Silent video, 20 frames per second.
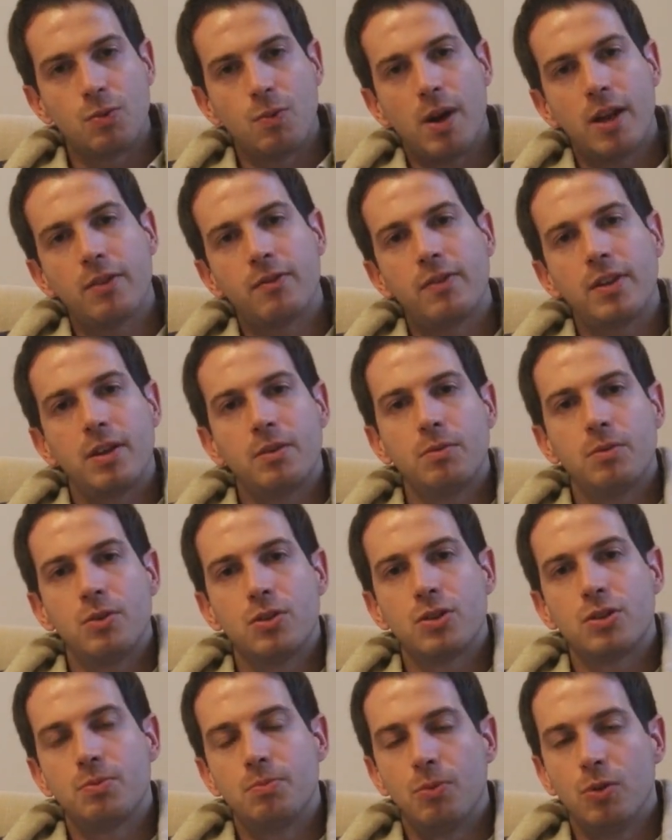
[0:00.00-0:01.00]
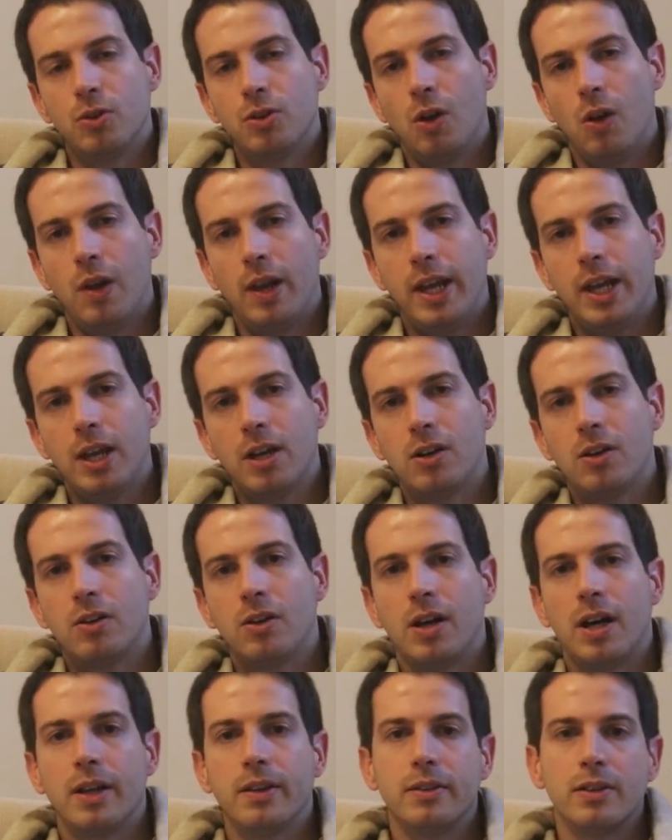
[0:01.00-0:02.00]
One of them was Mundo Lingo,
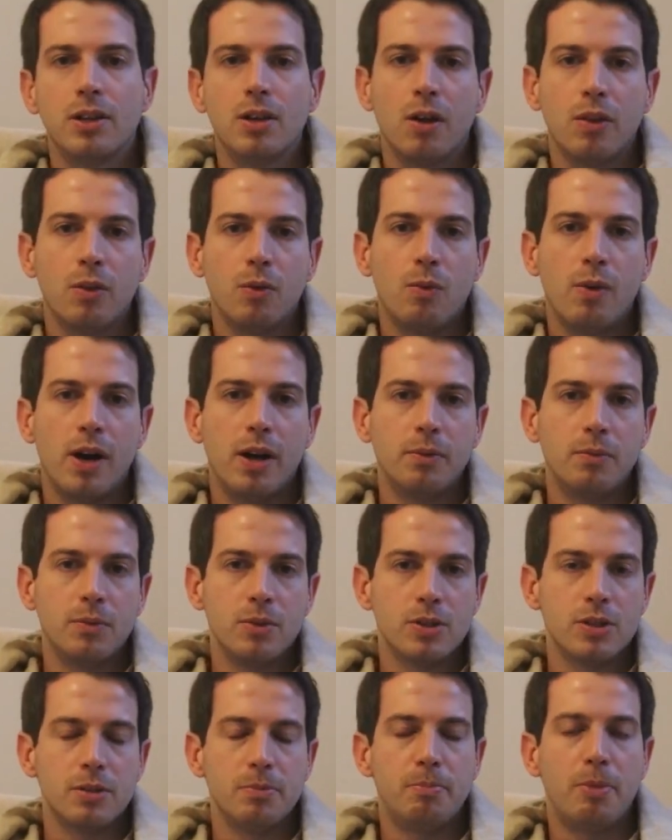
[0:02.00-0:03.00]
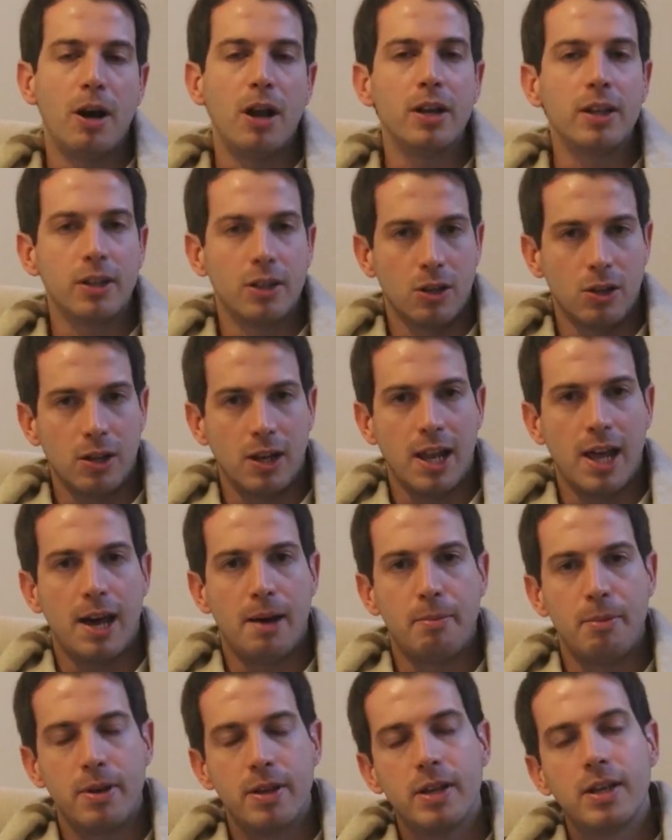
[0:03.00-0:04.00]
and the other one was the Polyglot Club.